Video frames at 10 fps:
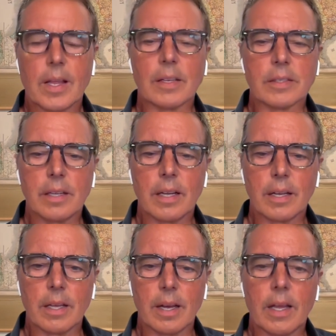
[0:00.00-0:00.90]
Yes.
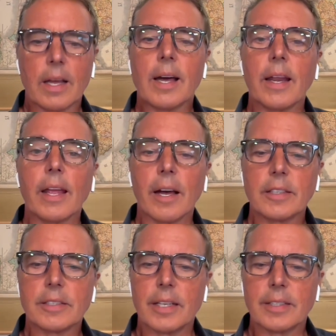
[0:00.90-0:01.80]
Ikaria,
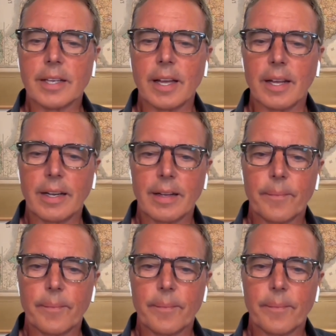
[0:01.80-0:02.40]
as they say it.